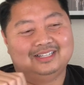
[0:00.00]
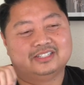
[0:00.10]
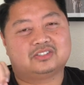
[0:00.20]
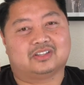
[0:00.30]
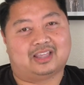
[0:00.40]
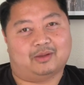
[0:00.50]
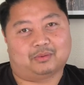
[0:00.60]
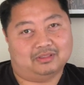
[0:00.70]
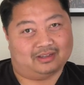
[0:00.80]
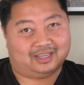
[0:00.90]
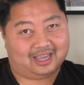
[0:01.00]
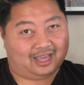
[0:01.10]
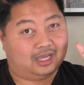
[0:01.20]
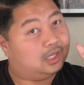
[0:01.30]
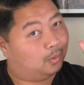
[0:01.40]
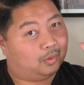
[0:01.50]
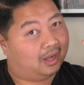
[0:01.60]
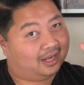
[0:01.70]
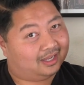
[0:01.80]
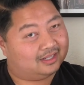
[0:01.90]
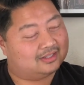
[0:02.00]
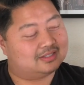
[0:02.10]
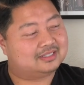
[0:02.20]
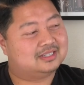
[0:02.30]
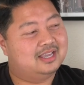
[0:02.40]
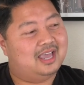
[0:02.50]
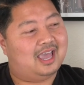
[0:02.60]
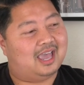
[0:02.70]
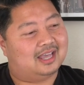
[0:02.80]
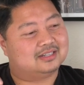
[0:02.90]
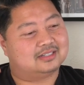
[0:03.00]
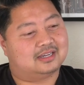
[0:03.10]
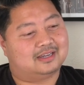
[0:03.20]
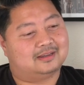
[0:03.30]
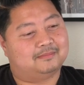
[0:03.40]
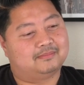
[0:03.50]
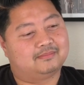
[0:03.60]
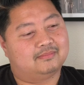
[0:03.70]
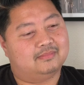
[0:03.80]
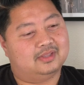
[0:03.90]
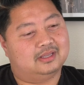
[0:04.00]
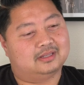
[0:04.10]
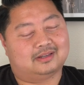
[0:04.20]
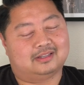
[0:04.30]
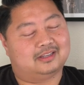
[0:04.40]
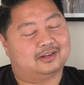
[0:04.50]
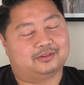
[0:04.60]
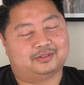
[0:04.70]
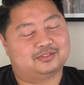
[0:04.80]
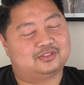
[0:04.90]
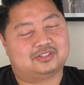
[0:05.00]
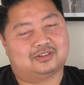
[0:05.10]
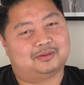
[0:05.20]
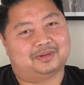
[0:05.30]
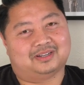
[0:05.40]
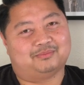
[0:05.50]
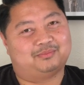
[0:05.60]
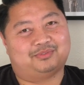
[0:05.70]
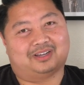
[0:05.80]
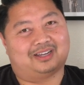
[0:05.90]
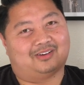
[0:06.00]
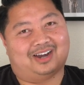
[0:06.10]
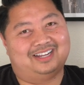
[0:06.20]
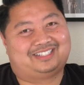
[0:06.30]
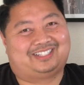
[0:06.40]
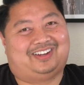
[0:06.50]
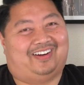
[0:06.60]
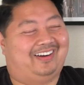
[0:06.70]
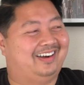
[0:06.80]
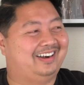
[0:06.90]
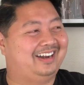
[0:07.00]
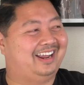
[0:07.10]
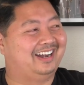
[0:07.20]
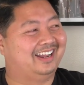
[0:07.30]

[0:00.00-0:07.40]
So they were looking at Hawaiians and um, and you know you showed up in a fucking grass skirt and.